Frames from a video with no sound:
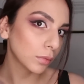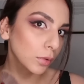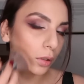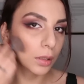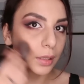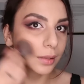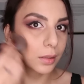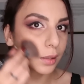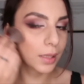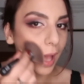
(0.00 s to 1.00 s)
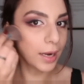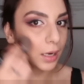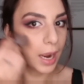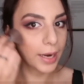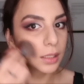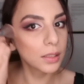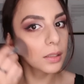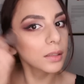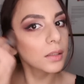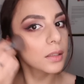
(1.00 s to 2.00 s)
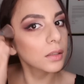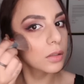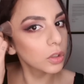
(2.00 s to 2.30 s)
not that light. It's